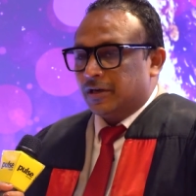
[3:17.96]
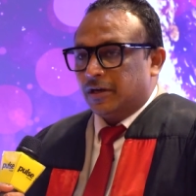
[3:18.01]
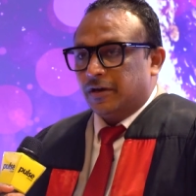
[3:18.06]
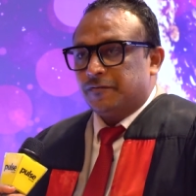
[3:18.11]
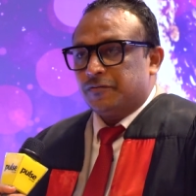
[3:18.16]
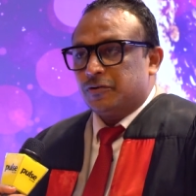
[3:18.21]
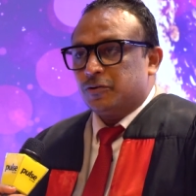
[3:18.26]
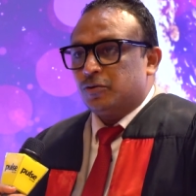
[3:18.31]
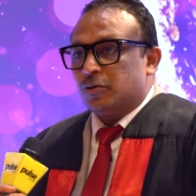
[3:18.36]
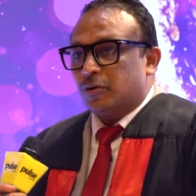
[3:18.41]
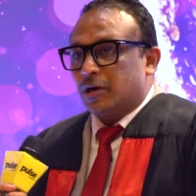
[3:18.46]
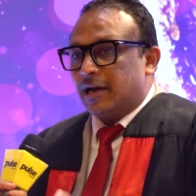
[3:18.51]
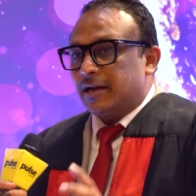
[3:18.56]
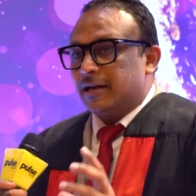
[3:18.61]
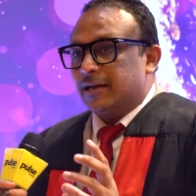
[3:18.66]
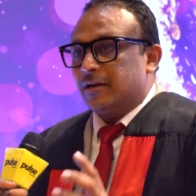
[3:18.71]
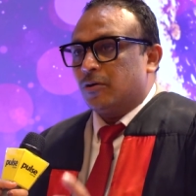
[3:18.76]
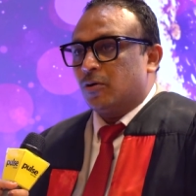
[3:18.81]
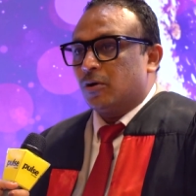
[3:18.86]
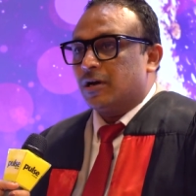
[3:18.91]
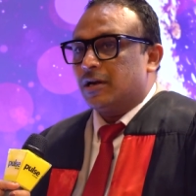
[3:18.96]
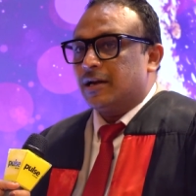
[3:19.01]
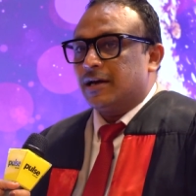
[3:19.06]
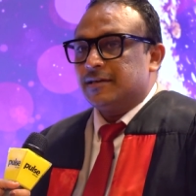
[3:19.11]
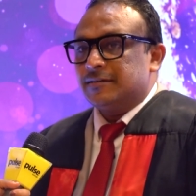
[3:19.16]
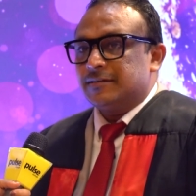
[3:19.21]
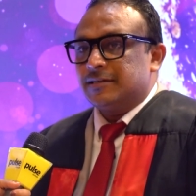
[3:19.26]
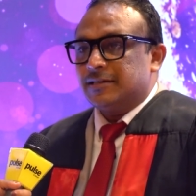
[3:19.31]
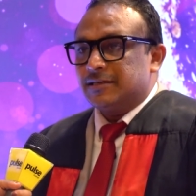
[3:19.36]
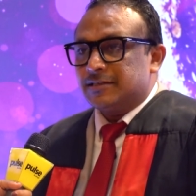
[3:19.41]
if you look at an
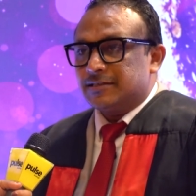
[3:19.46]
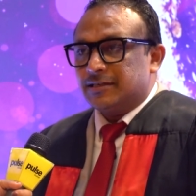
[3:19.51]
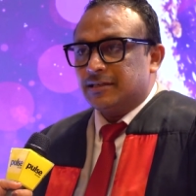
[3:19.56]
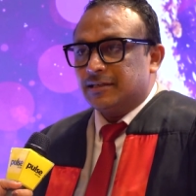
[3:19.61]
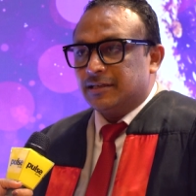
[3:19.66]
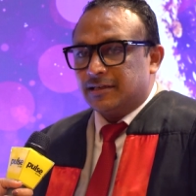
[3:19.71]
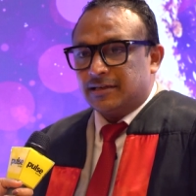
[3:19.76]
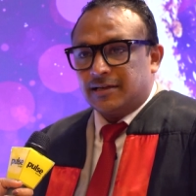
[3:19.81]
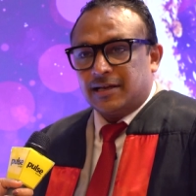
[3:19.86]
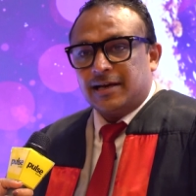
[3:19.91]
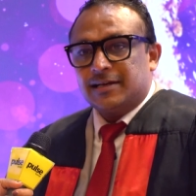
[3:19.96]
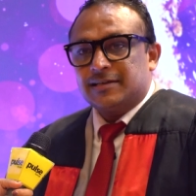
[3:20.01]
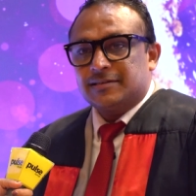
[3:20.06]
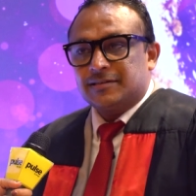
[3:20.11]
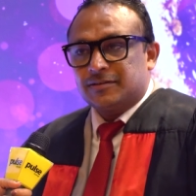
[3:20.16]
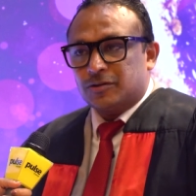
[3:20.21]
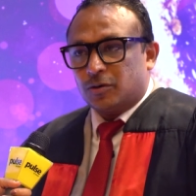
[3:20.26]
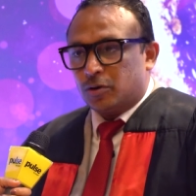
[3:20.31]
organization it has